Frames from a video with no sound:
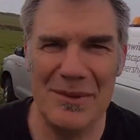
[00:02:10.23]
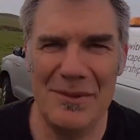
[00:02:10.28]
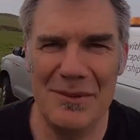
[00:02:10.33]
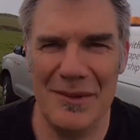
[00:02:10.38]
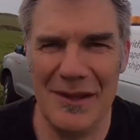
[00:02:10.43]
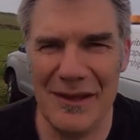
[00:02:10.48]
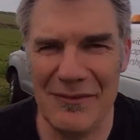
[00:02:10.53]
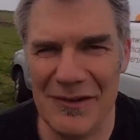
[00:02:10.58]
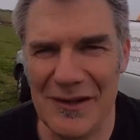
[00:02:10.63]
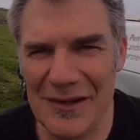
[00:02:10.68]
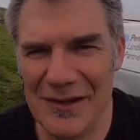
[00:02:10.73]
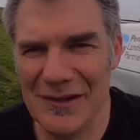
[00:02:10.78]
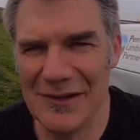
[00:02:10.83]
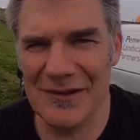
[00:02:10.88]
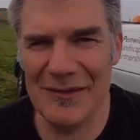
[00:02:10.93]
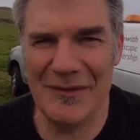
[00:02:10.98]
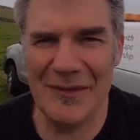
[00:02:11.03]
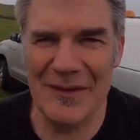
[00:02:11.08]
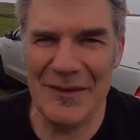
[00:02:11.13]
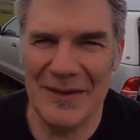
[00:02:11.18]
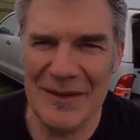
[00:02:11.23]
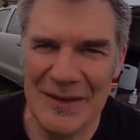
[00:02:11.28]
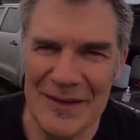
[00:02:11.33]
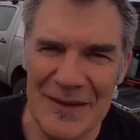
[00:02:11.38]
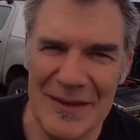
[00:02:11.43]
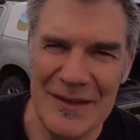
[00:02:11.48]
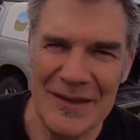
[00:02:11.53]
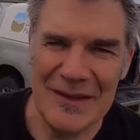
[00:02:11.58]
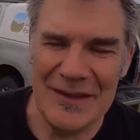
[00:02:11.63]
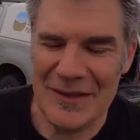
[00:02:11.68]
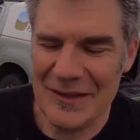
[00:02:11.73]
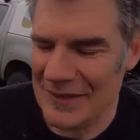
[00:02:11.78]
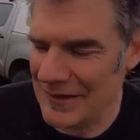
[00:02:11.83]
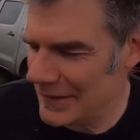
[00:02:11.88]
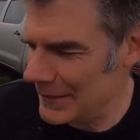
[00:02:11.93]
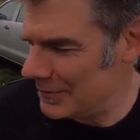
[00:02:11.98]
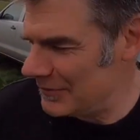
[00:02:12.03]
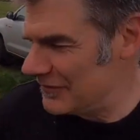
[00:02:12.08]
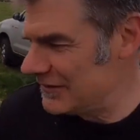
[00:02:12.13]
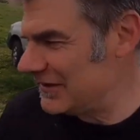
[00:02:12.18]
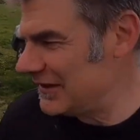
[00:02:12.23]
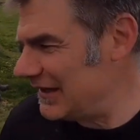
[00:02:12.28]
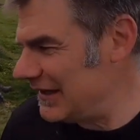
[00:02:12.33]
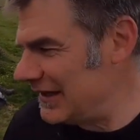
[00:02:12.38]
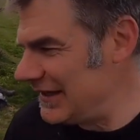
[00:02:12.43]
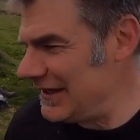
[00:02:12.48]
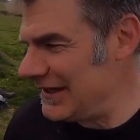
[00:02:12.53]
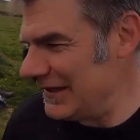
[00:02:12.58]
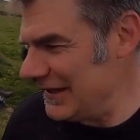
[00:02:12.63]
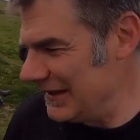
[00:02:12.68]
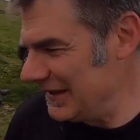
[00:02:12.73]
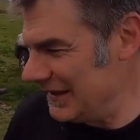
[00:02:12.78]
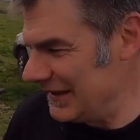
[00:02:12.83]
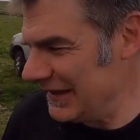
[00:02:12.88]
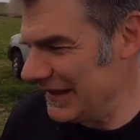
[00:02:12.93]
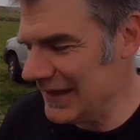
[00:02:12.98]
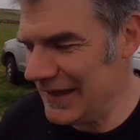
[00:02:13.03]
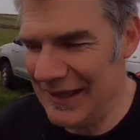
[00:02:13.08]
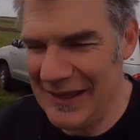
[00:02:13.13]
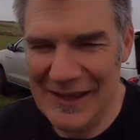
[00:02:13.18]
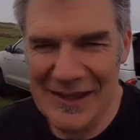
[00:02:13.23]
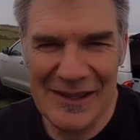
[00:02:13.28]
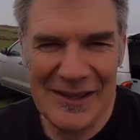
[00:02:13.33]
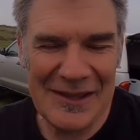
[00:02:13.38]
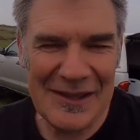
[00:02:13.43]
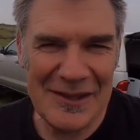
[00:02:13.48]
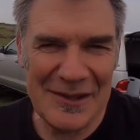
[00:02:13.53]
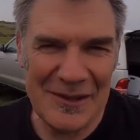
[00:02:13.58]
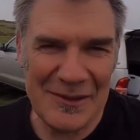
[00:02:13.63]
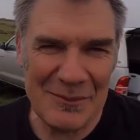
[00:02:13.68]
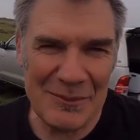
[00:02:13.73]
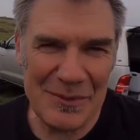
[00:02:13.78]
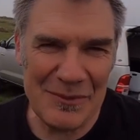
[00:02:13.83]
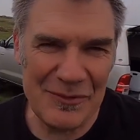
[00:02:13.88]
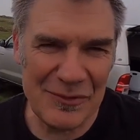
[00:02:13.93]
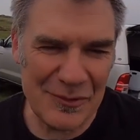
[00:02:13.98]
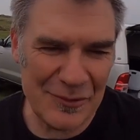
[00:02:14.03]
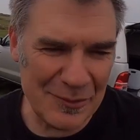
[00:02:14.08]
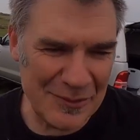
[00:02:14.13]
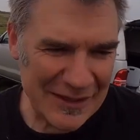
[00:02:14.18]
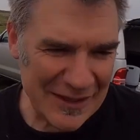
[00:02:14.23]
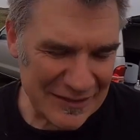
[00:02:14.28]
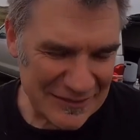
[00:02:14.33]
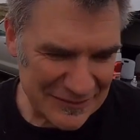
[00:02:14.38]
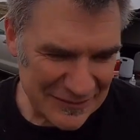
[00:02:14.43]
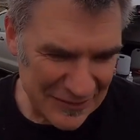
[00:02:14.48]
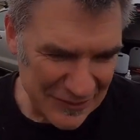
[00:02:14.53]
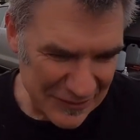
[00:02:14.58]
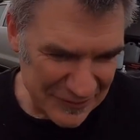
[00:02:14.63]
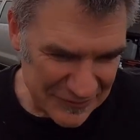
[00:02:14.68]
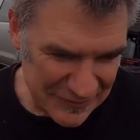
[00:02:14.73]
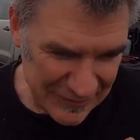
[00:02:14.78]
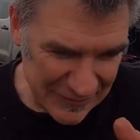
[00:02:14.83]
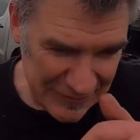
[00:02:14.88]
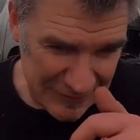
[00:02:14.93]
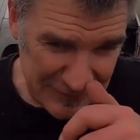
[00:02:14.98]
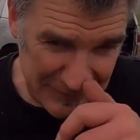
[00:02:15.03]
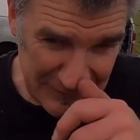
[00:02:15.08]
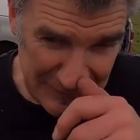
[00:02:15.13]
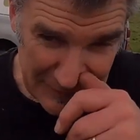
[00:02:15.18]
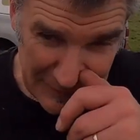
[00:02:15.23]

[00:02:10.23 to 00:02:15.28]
We're having a cup of tea before we get started.